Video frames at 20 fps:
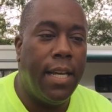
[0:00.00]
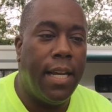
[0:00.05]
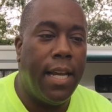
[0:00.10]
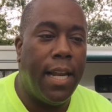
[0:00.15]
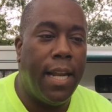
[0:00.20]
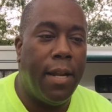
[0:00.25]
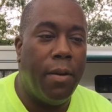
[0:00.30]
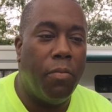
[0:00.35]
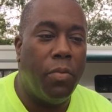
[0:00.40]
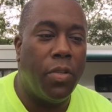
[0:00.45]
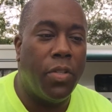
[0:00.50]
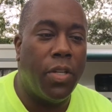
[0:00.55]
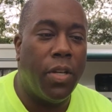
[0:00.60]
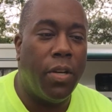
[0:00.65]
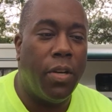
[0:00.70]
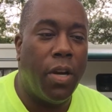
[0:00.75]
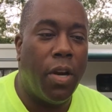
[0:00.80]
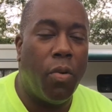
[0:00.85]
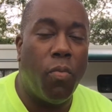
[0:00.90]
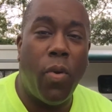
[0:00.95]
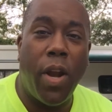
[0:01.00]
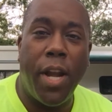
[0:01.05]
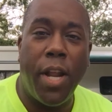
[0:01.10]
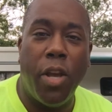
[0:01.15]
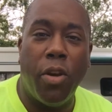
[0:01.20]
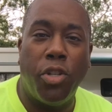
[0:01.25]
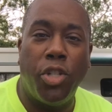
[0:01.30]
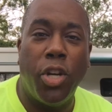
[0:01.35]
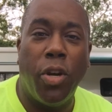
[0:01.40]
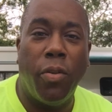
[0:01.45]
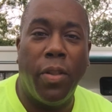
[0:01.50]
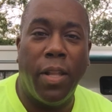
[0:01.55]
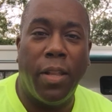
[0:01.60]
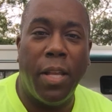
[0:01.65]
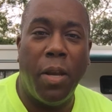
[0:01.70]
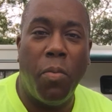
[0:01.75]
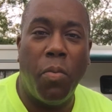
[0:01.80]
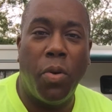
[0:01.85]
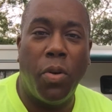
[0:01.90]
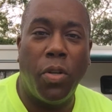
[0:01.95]
it was a radio show that
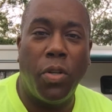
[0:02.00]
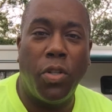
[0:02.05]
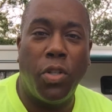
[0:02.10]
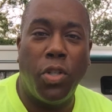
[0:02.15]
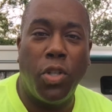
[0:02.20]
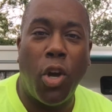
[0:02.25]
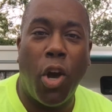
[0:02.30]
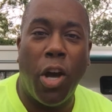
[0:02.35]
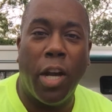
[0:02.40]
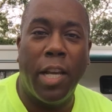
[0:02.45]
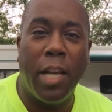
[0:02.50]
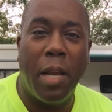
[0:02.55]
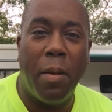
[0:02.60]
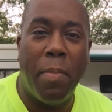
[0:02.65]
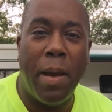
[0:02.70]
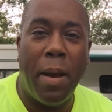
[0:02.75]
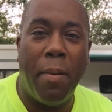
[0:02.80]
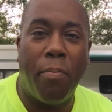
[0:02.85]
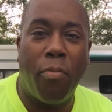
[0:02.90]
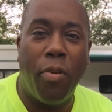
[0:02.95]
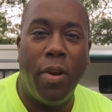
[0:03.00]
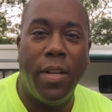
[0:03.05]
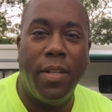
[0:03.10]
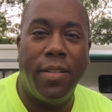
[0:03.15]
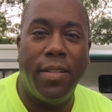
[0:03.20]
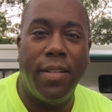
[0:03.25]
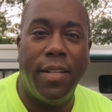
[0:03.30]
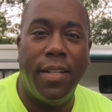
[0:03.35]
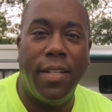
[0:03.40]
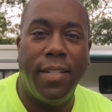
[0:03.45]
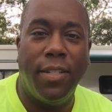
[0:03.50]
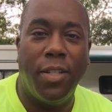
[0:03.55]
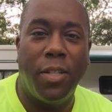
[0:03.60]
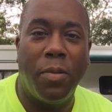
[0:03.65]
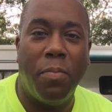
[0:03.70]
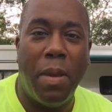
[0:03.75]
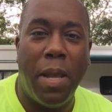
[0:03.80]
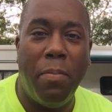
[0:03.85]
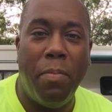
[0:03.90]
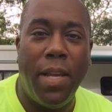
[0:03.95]
they were talking about Prince, and it
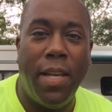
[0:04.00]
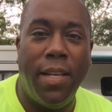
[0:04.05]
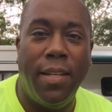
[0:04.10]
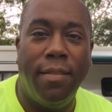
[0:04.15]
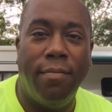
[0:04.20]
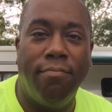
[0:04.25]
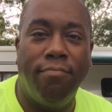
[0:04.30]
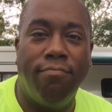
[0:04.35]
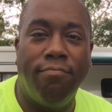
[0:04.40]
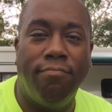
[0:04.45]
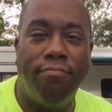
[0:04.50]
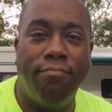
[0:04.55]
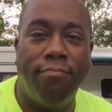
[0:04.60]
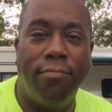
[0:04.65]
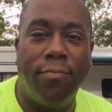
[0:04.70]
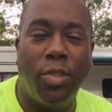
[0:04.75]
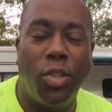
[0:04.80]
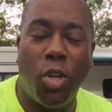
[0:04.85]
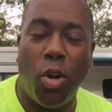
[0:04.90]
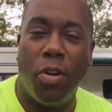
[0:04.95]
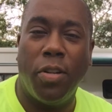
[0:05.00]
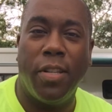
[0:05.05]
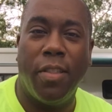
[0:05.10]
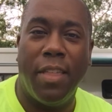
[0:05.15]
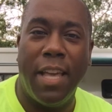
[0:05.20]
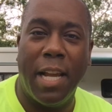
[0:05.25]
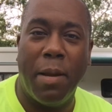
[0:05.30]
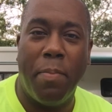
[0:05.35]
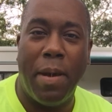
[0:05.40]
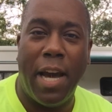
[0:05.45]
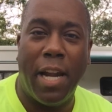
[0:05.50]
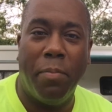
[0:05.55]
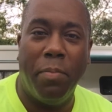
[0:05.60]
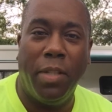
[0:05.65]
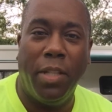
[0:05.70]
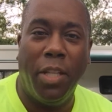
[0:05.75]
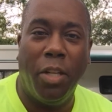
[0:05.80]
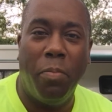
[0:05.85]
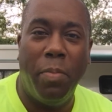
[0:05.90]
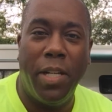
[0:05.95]
just made me start to think about him
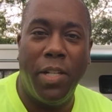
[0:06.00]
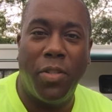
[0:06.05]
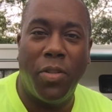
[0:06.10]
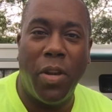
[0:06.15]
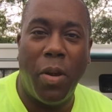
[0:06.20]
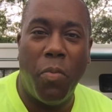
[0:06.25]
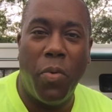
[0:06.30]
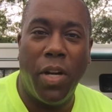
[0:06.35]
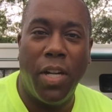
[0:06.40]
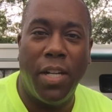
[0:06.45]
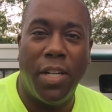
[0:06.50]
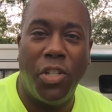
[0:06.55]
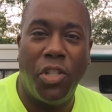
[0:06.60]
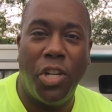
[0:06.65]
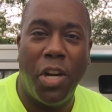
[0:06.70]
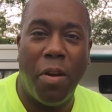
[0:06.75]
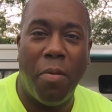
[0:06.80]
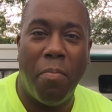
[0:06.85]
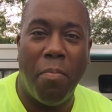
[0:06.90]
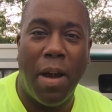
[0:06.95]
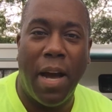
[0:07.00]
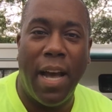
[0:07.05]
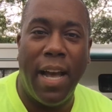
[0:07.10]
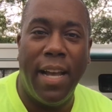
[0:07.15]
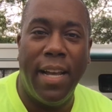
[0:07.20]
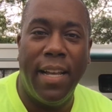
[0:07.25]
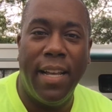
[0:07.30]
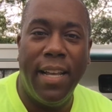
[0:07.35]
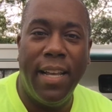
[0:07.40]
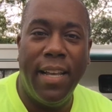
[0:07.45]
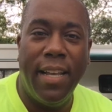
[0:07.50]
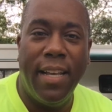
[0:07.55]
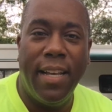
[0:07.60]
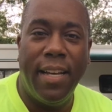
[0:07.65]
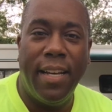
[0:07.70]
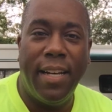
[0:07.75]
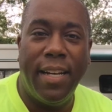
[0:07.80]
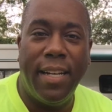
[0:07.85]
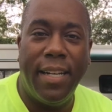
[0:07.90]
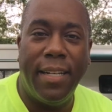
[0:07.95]
a little bit. So I wanted to share my
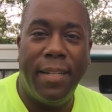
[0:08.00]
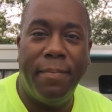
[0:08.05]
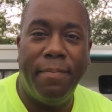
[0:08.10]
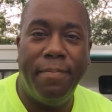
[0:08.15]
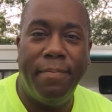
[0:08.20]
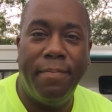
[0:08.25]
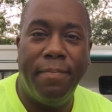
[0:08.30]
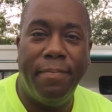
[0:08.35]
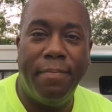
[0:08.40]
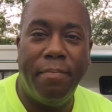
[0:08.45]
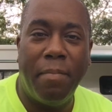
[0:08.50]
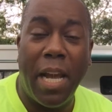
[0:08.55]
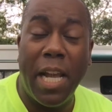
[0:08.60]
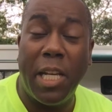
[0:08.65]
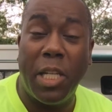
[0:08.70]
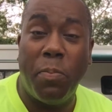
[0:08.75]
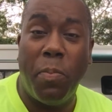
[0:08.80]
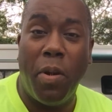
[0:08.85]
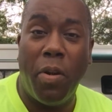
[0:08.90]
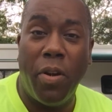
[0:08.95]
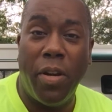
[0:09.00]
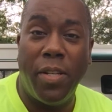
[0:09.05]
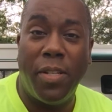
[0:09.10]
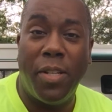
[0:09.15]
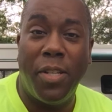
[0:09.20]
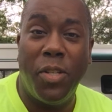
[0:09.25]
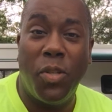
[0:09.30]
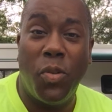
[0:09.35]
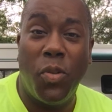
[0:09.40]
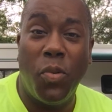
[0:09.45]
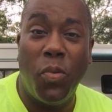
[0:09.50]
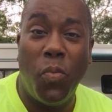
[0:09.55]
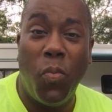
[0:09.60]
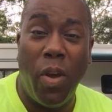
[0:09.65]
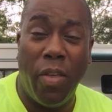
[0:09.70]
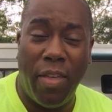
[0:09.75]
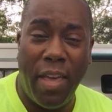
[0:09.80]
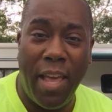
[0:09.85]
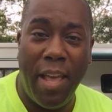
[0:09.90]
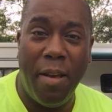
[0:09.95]
my experiences
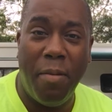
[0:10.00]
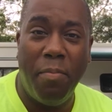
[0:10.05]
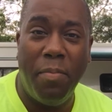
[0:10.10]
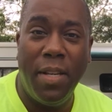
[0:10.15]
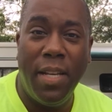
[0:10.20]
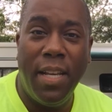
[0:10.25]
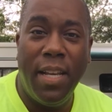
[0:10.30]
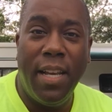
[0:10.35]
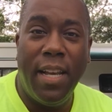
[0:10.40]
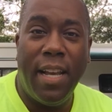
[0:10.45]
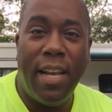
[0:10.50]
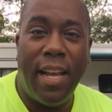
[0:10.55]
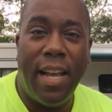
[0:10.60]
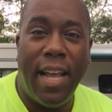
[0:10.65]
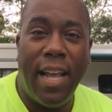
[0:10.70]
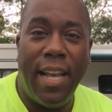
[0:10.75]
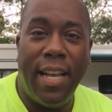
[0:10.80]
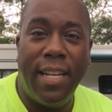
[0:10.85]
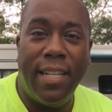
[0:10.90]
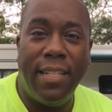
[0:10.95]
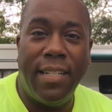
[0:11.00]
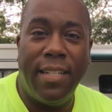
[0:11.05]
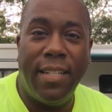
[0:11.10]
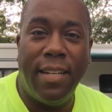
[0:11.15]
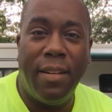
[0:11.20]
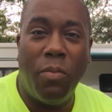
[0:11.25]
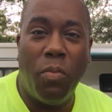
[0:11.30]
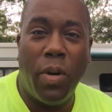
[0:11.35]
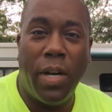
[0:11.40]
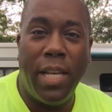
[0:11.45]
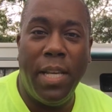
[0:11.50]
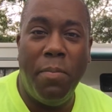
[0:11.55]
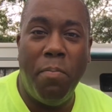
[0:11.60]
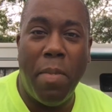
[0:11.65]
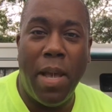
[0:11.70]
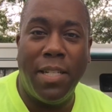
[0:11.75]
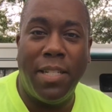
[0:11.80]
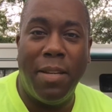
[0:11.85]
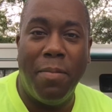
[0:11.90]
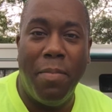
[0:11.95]
with him and what he
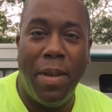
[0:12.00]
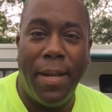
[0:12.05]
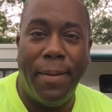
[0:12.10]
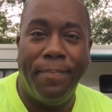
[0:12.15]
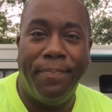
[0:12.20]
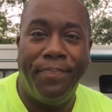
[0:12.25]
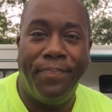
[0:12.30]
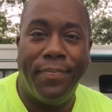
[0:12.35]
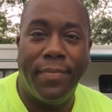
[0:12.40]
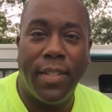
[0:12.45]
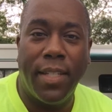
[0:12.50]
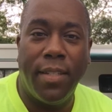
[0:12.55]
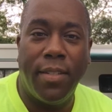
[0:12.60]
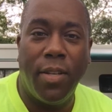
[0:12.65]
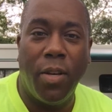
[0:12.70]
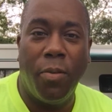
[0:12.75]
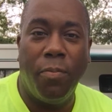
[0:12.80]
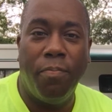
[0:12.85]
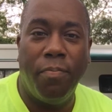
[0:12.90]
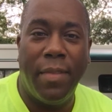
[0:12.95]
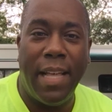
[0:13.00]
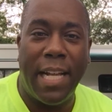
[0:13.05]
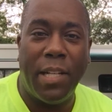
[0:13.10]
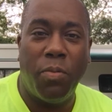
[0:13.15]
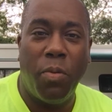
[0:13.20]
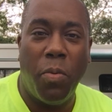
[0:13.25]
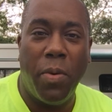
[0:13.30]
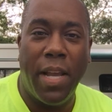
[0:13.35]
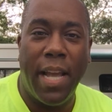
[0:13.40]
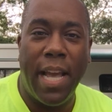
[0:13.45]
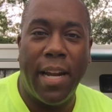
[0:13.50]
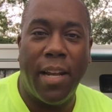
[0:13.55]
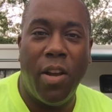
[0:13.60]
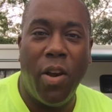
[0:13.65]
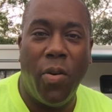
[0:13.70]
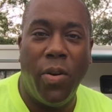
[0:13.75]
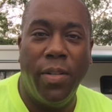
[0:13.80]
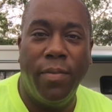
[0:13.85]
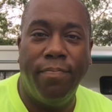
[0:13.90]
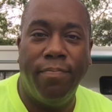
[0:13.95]
meant to me. So that's what we got
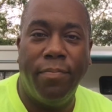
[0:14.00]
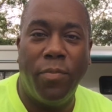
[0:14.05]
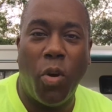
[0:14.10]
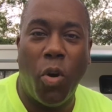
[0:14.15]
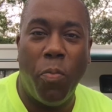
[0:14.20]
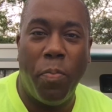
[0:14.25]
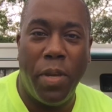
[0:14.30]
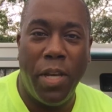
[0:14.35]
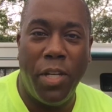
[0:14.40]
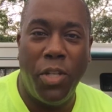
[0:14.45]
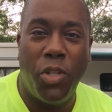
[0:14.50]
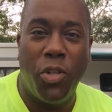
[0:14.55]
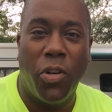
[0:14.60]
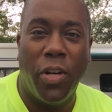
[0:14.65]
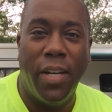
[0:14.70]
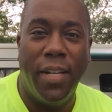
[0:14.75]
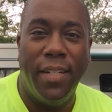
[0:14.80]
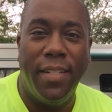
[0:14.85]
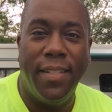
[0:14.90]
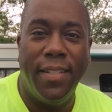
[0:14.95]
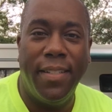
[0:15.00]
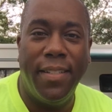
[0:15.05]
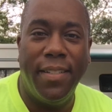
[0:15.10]
going. Hope you enjoy it.